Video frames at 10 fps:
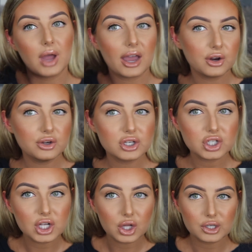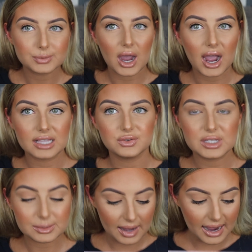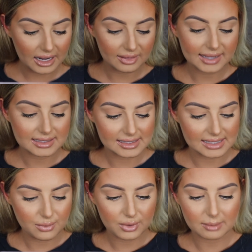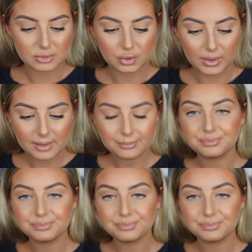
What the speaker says: I don't usually close my eyes for this part. I like to see what I'm doing,